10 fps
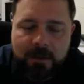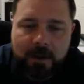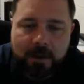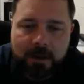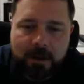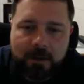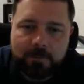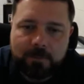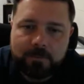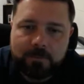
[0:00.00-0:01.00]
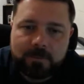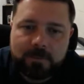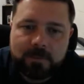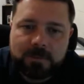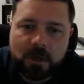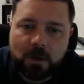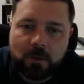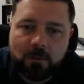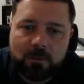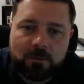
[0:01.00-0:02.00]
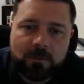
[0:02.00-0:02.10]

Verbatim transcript: um, so